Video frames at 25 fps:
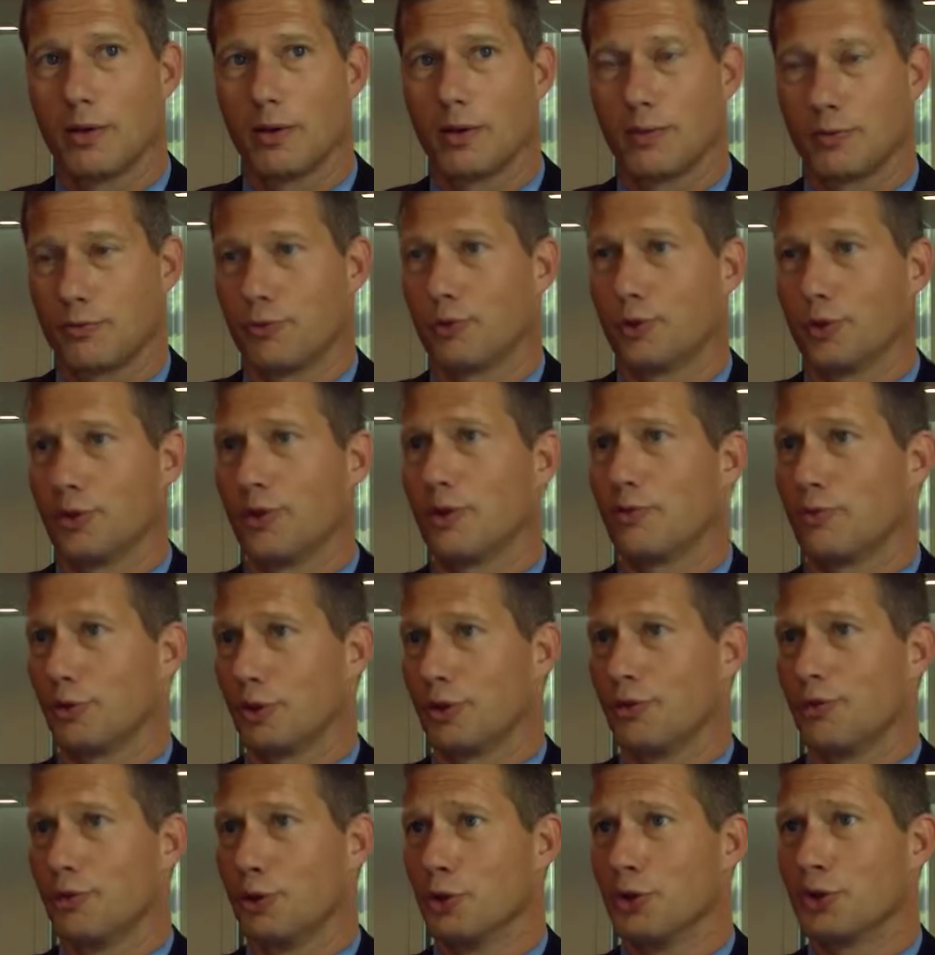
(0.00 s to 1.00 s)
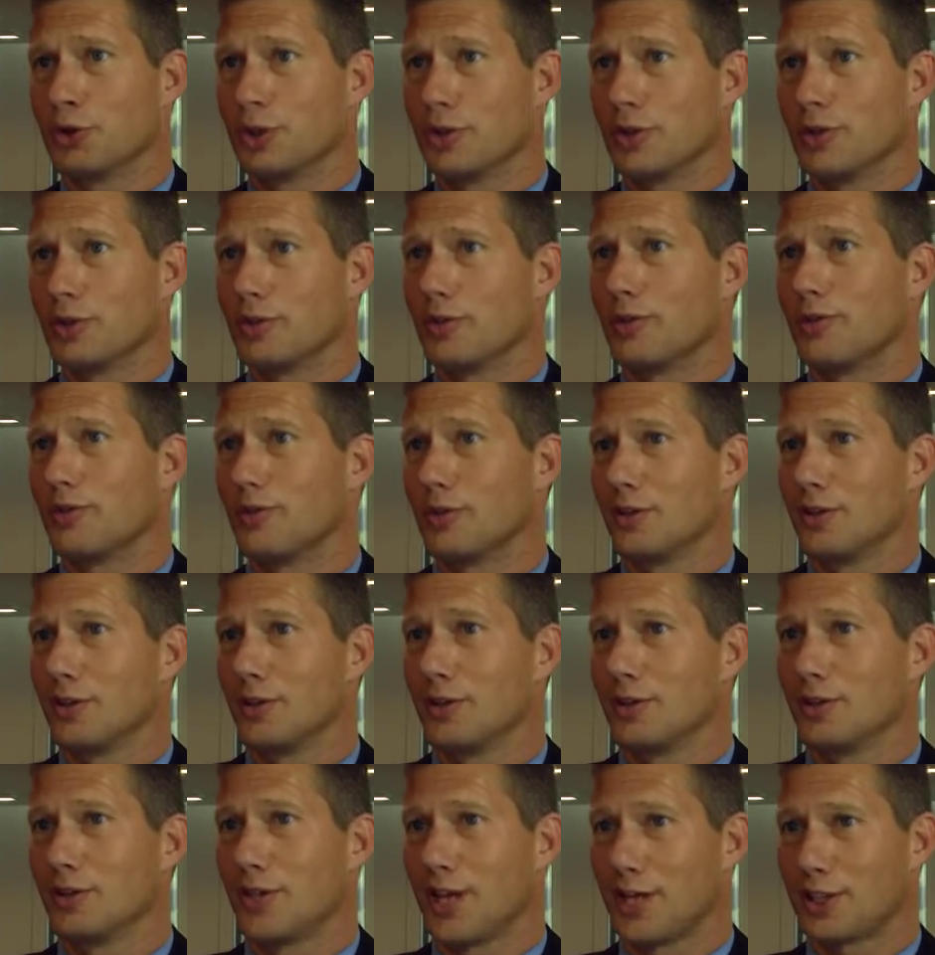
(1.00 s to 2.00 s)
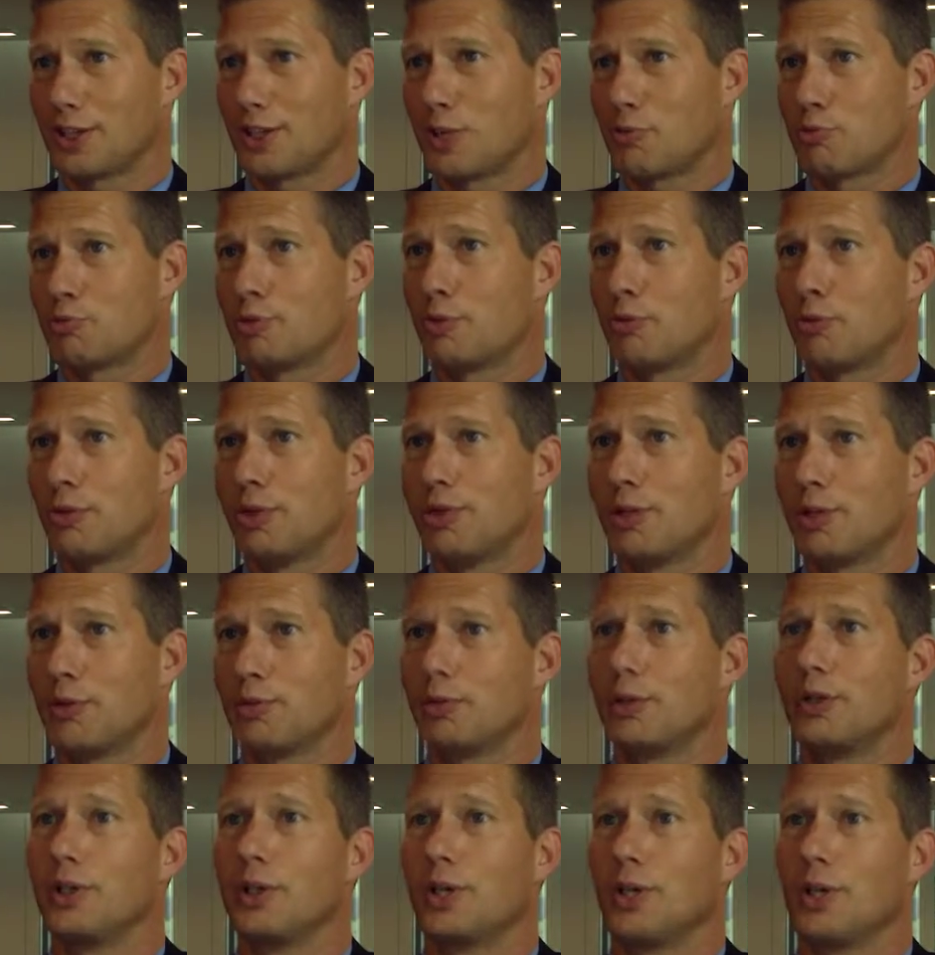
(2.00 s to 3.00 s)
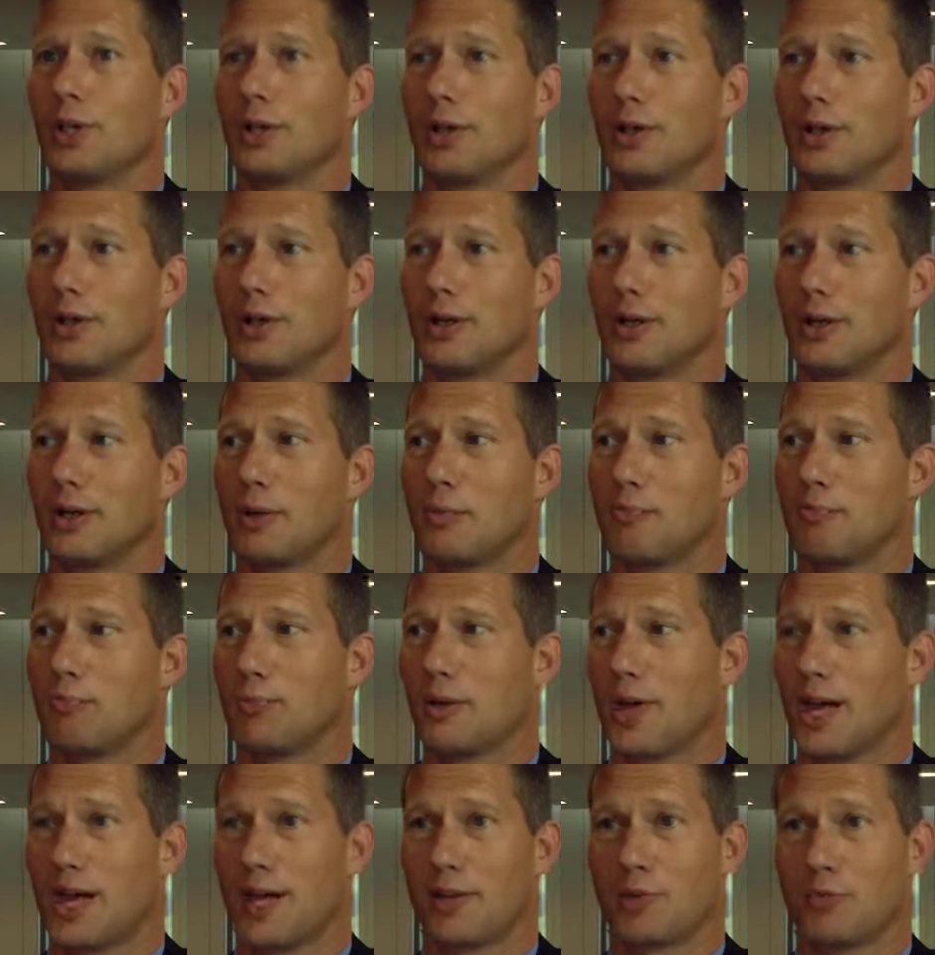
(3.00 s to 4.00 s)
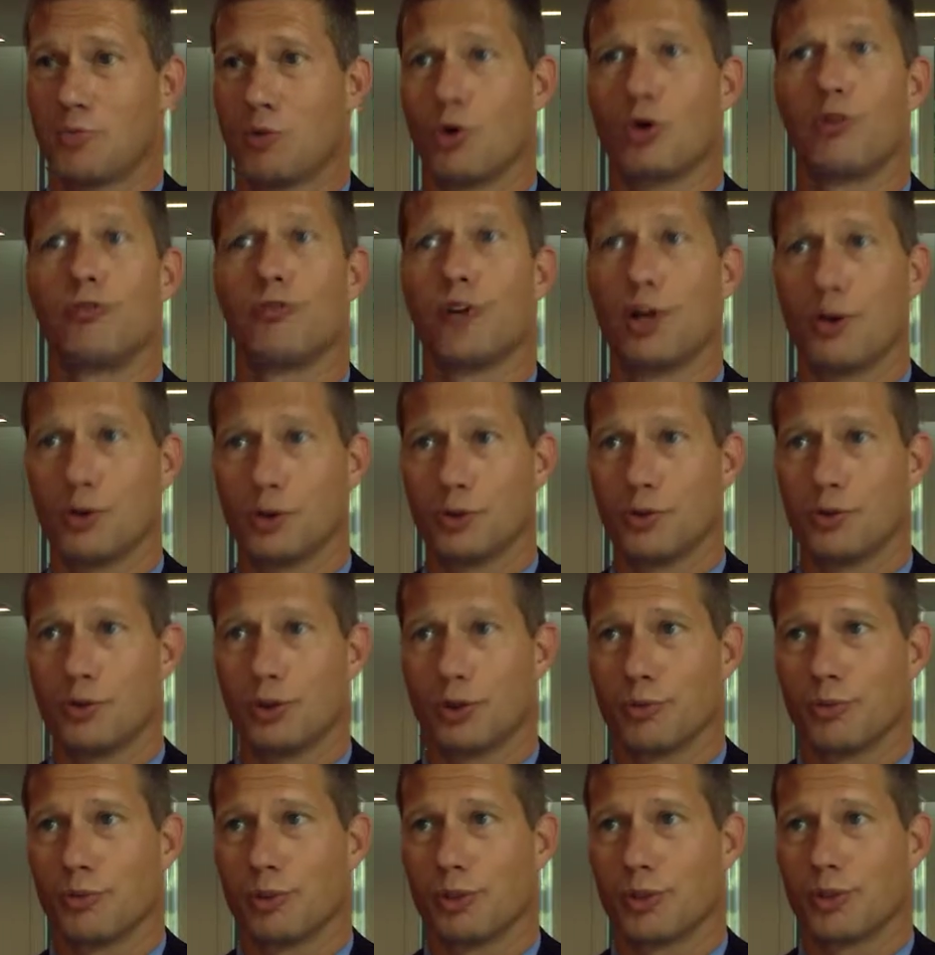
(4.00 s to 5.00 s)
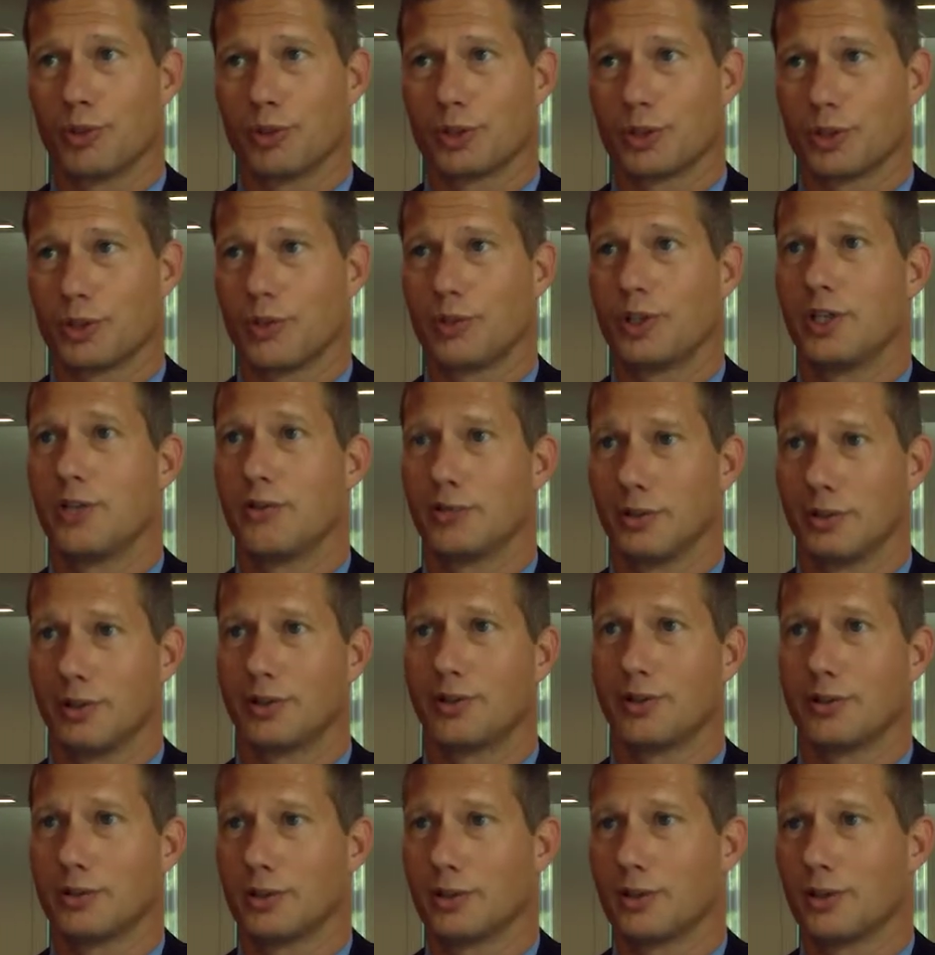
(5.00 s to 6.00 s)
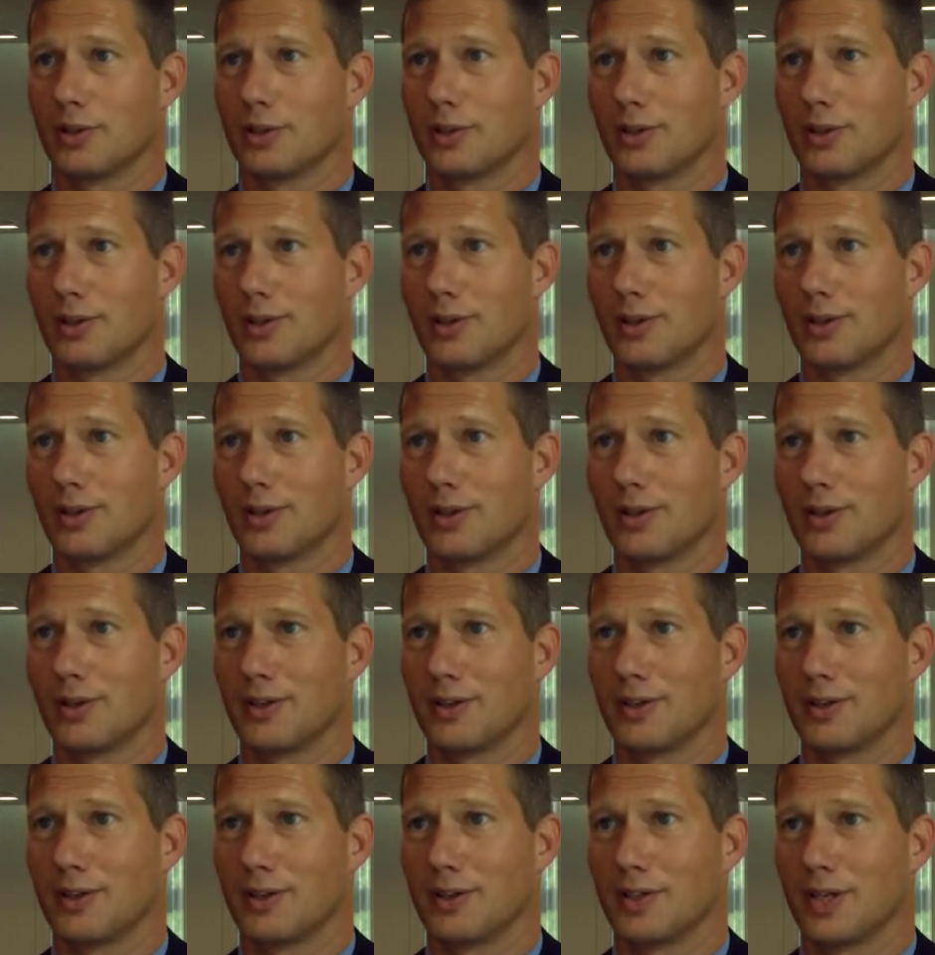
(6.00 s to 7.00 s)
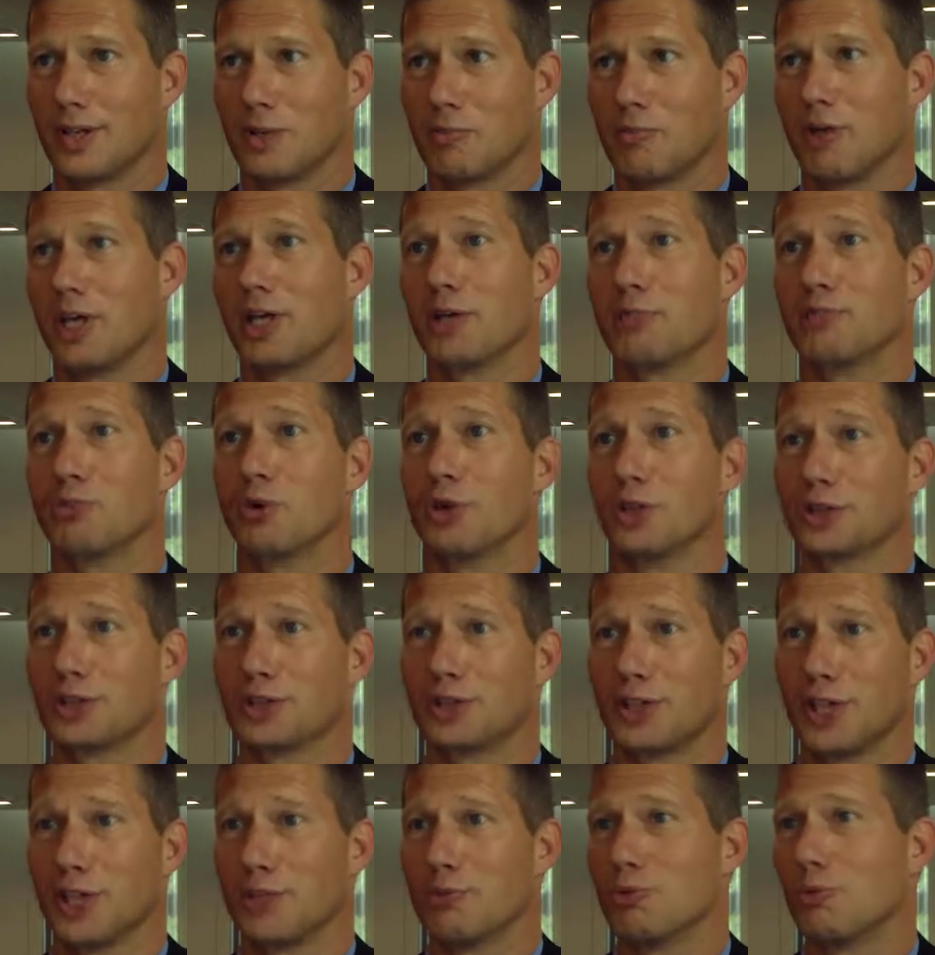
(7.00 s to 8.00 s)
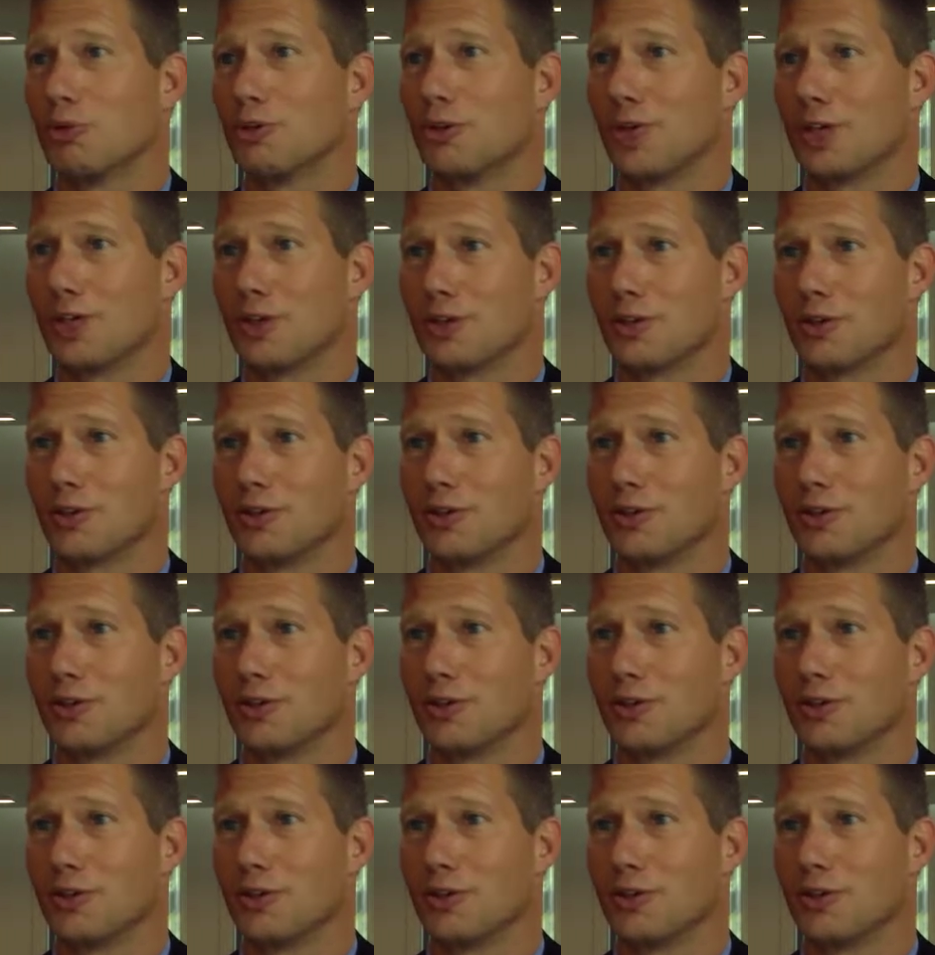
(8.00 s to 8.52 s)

For the future, the next step will be that we add more value to the product, so even make it more sustainable than it